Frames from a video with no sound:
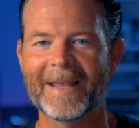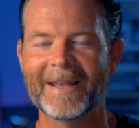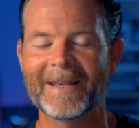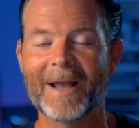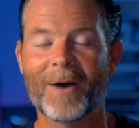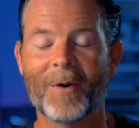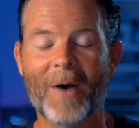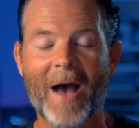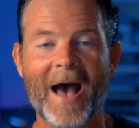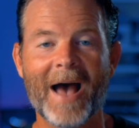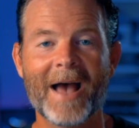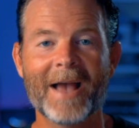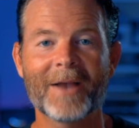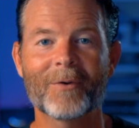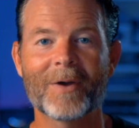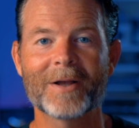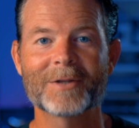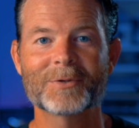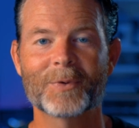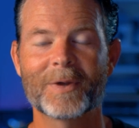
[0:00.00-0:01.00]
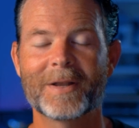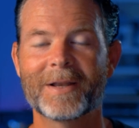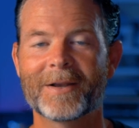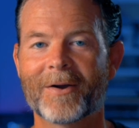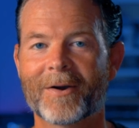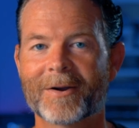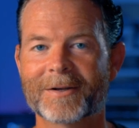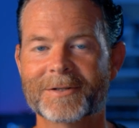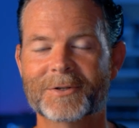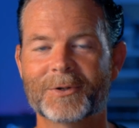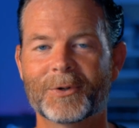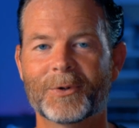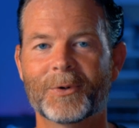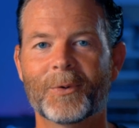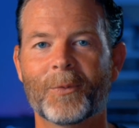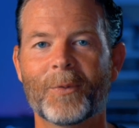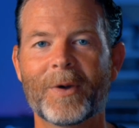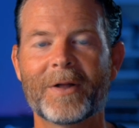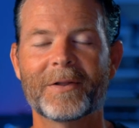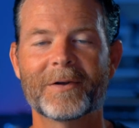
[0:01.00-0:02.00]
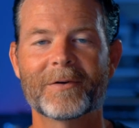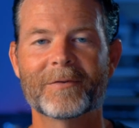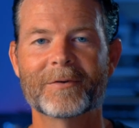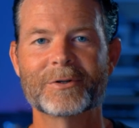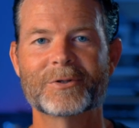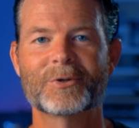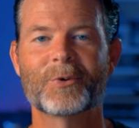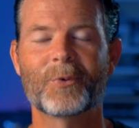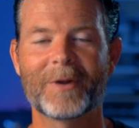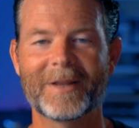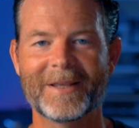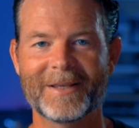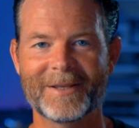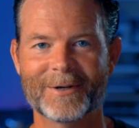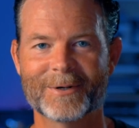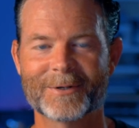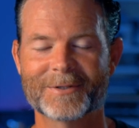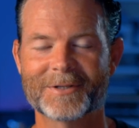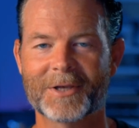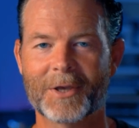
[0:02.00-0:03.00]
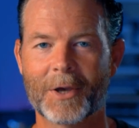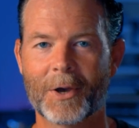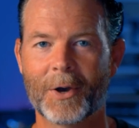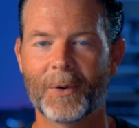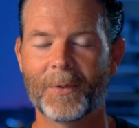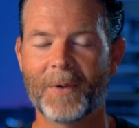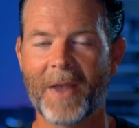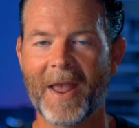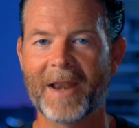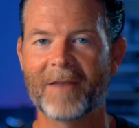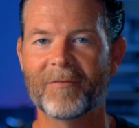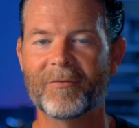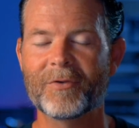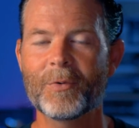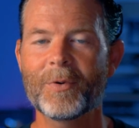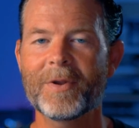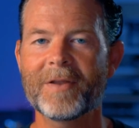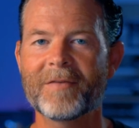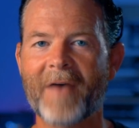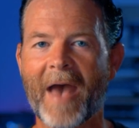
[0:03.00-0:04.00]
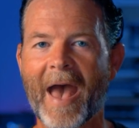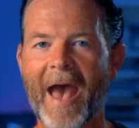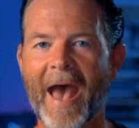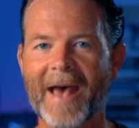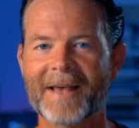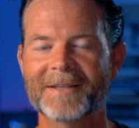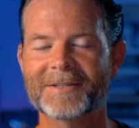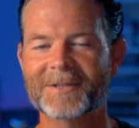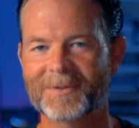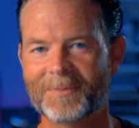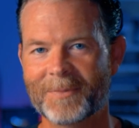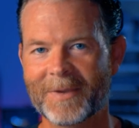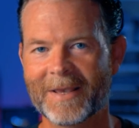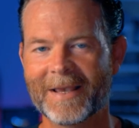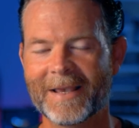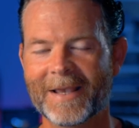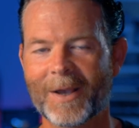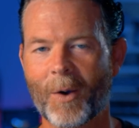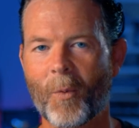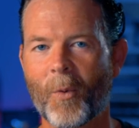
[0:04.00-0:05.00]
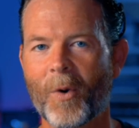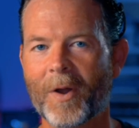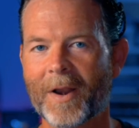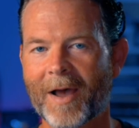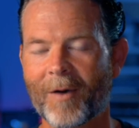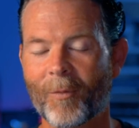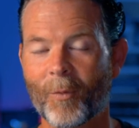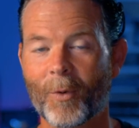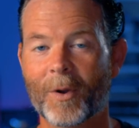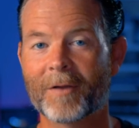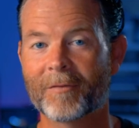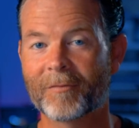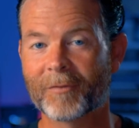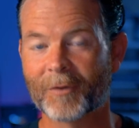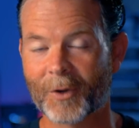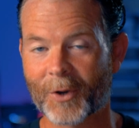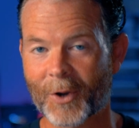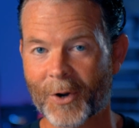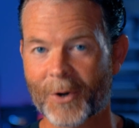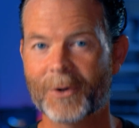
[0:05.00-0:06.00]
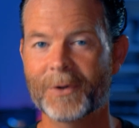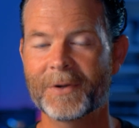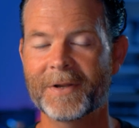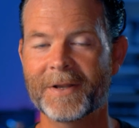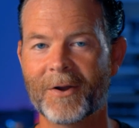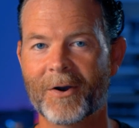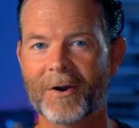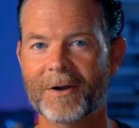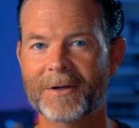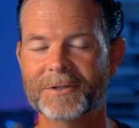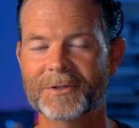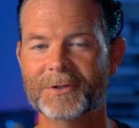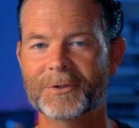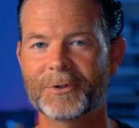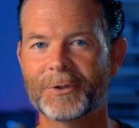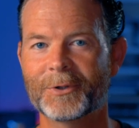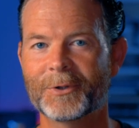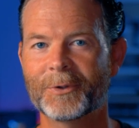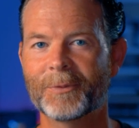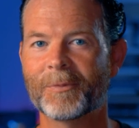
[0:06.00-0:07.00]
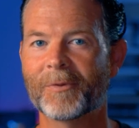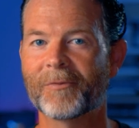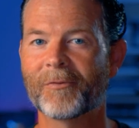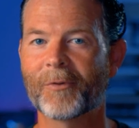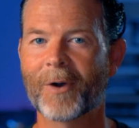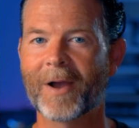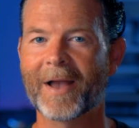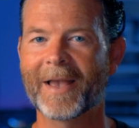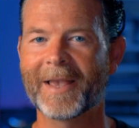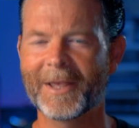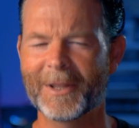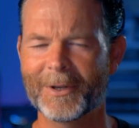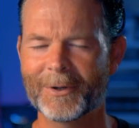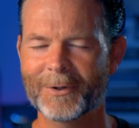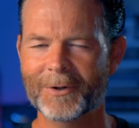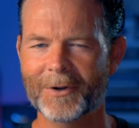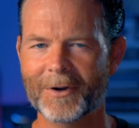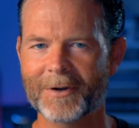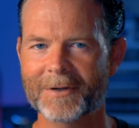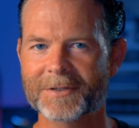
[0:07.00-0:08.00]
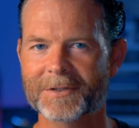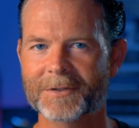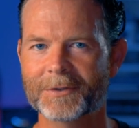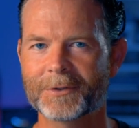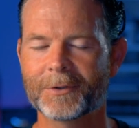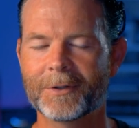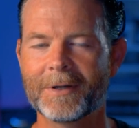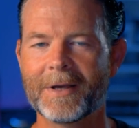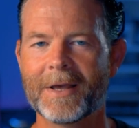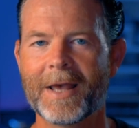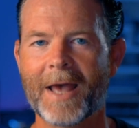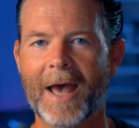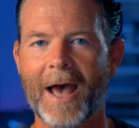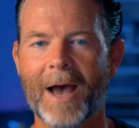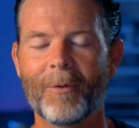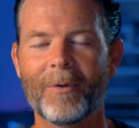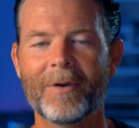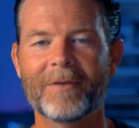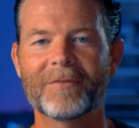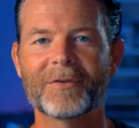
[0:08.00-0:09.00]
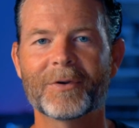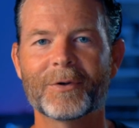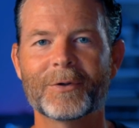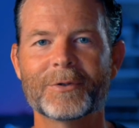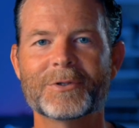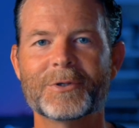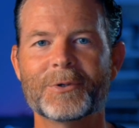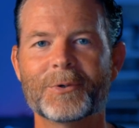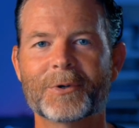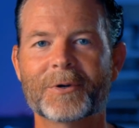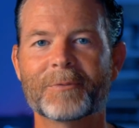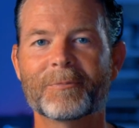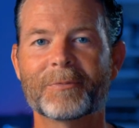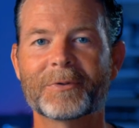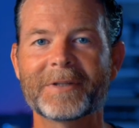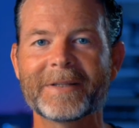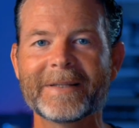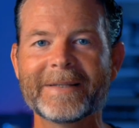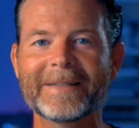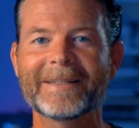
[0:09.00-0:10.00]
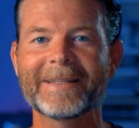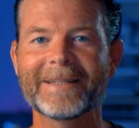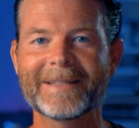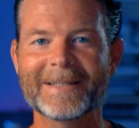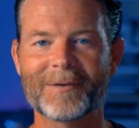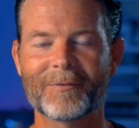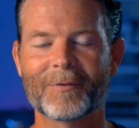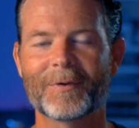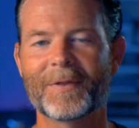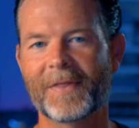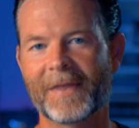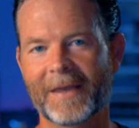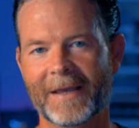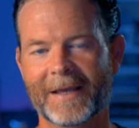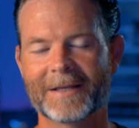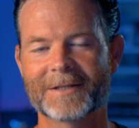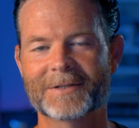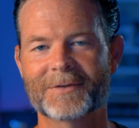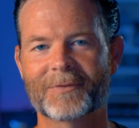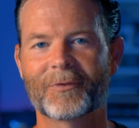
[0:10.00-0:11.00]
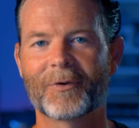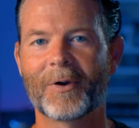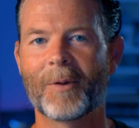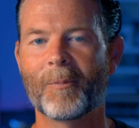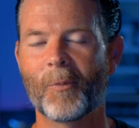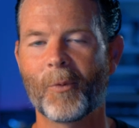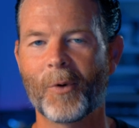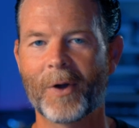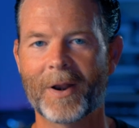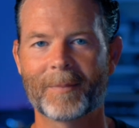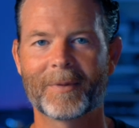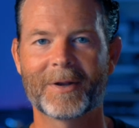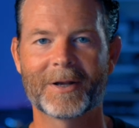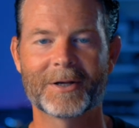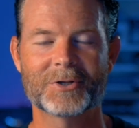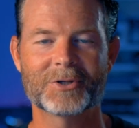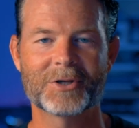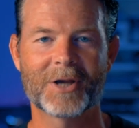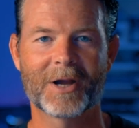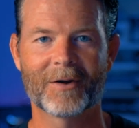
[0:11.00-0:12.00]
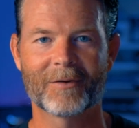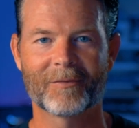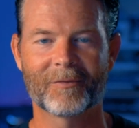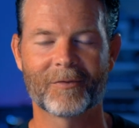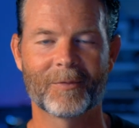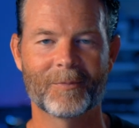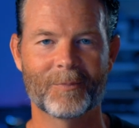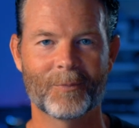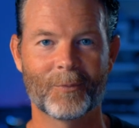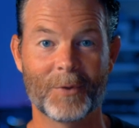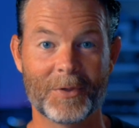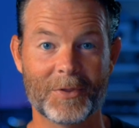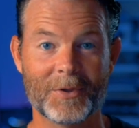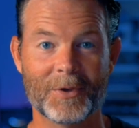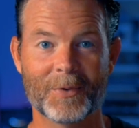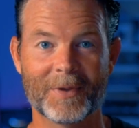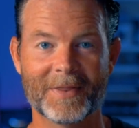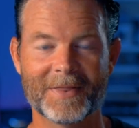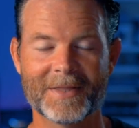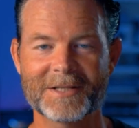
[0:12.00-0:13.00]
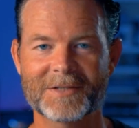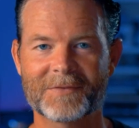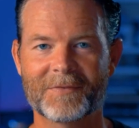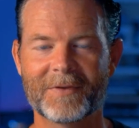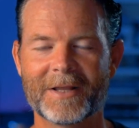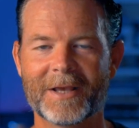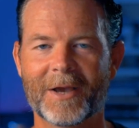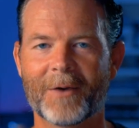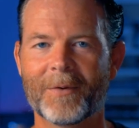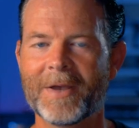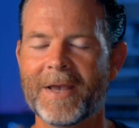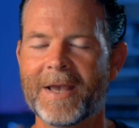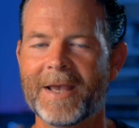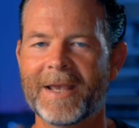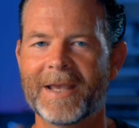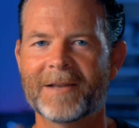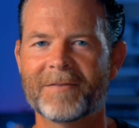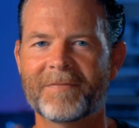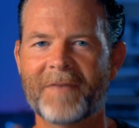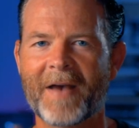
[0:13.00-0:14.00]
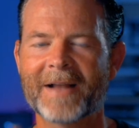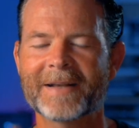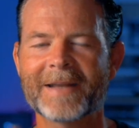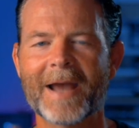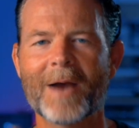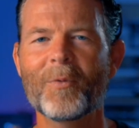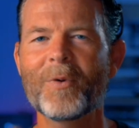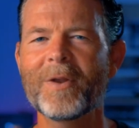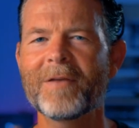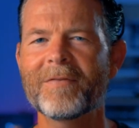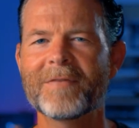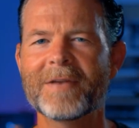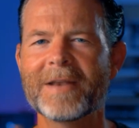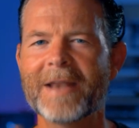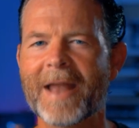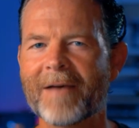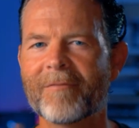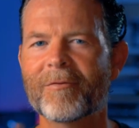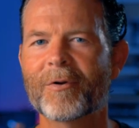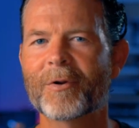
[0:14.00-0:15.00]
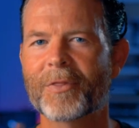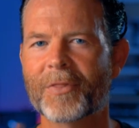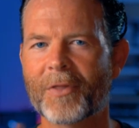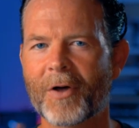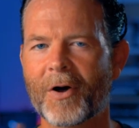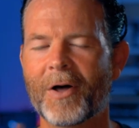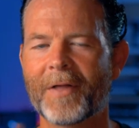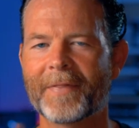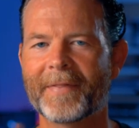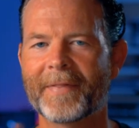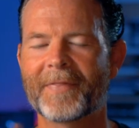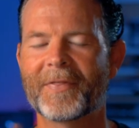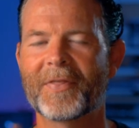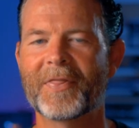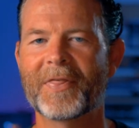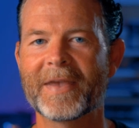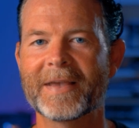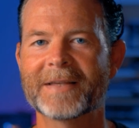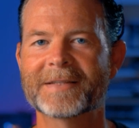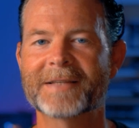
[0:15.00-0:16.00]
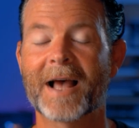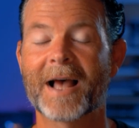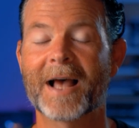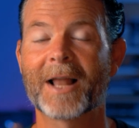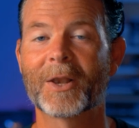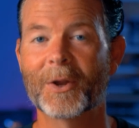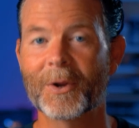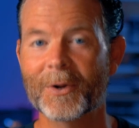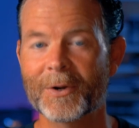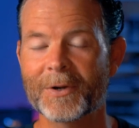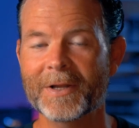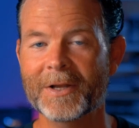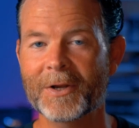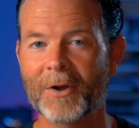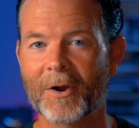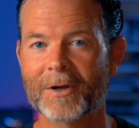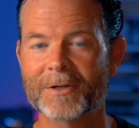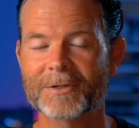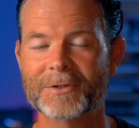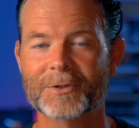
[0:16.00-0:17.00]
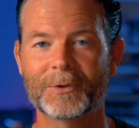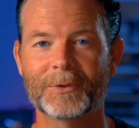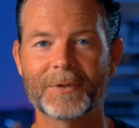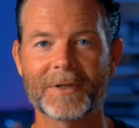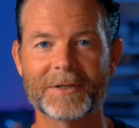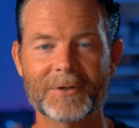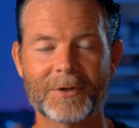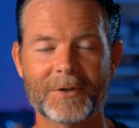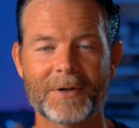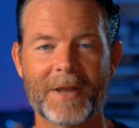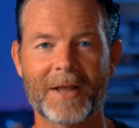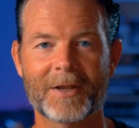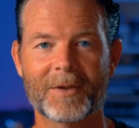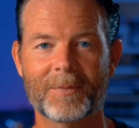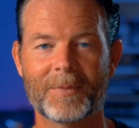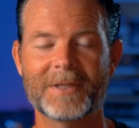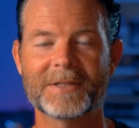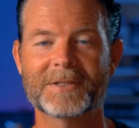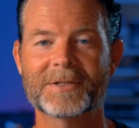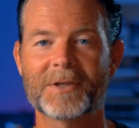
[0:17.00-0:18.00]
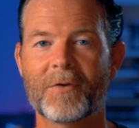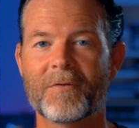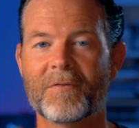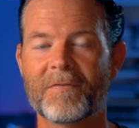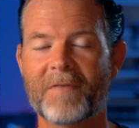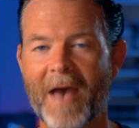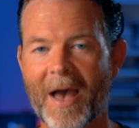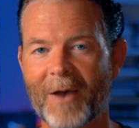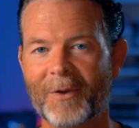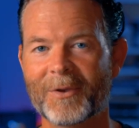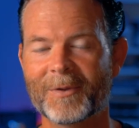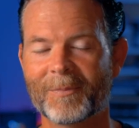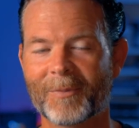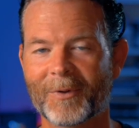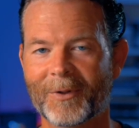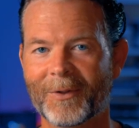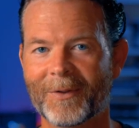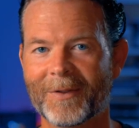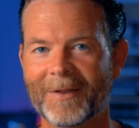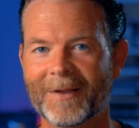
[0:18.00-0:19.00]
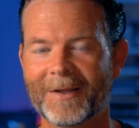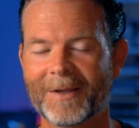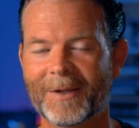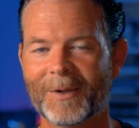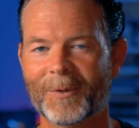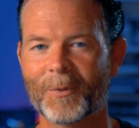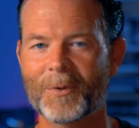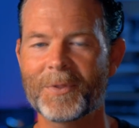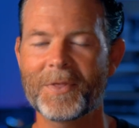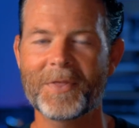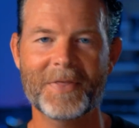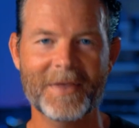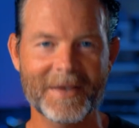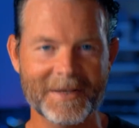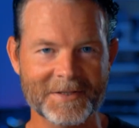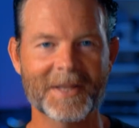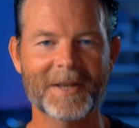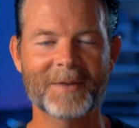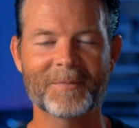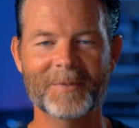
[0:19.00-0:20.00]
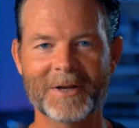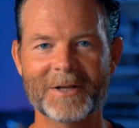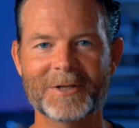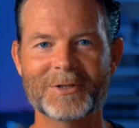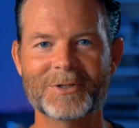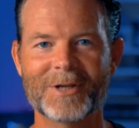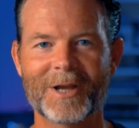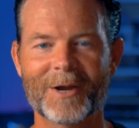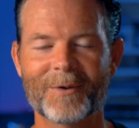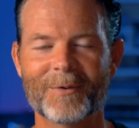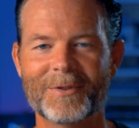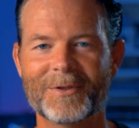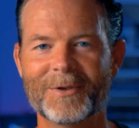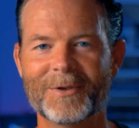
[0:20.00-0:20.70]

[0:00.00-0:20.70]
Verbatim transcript: Now, I graduated art school well over 20 years ago, and if you would have asked me what I would have learned in art school before I entered art school, I would have told you completely different things from what I'm going to share with you in this video. In fact, I would have never thought that the things I learned in art school that turned out to be so valuable were the things that I'm going to share